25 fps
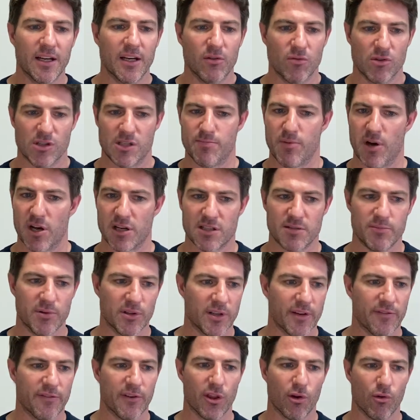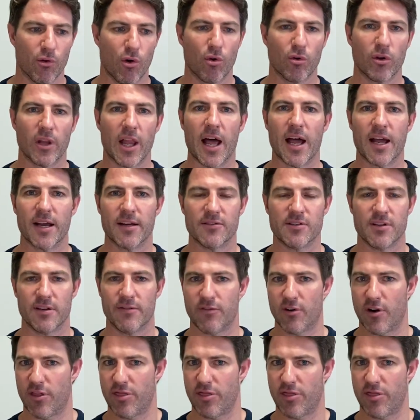responsibility for their own lives and for